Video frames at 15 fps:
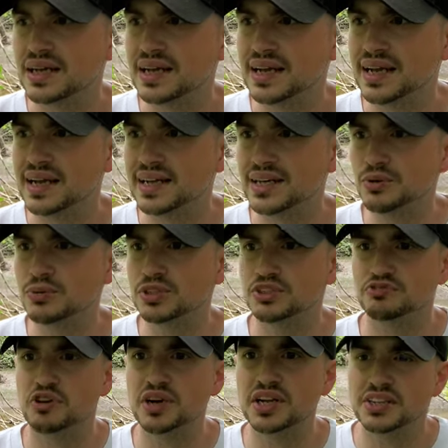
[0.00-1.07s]
And it was
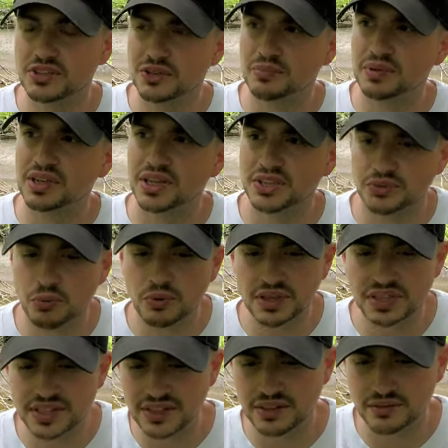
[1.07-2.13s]
funny too, because when we
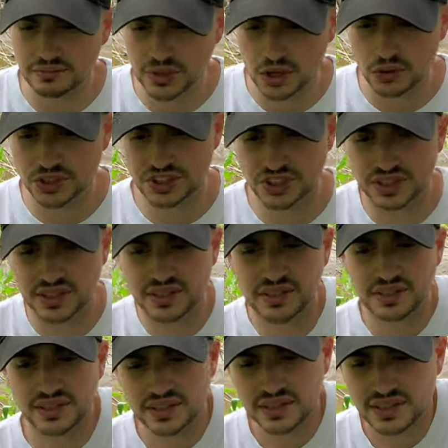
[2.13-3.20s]
did the motion,
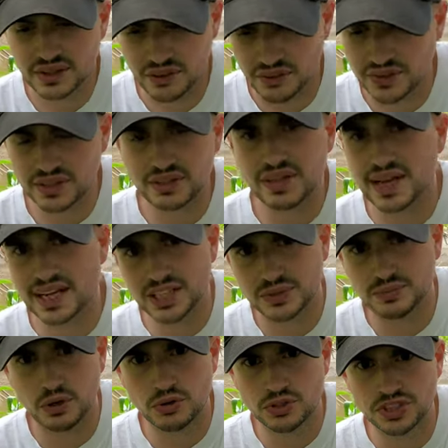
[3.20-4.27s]
or the last
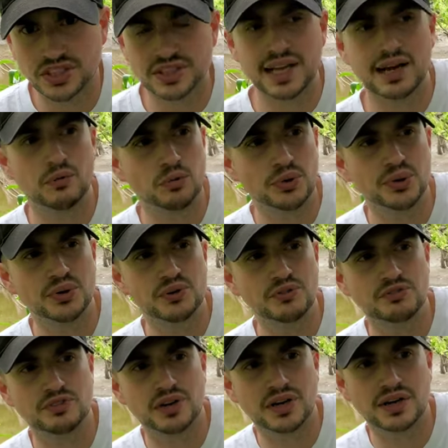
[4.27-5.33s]
motion, that would
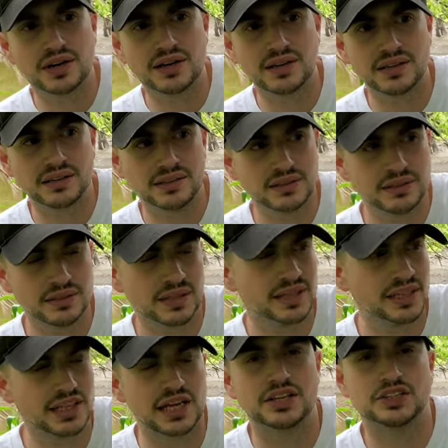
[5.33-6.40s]
have,
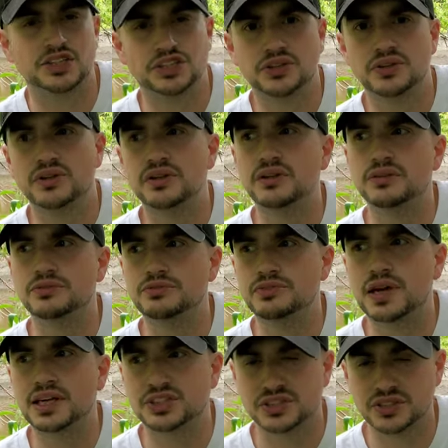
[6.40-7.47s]
I should
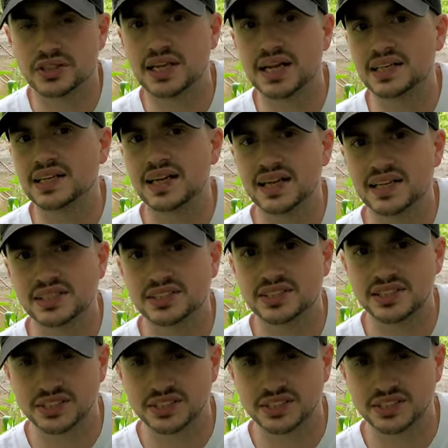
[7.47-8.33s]
have got the case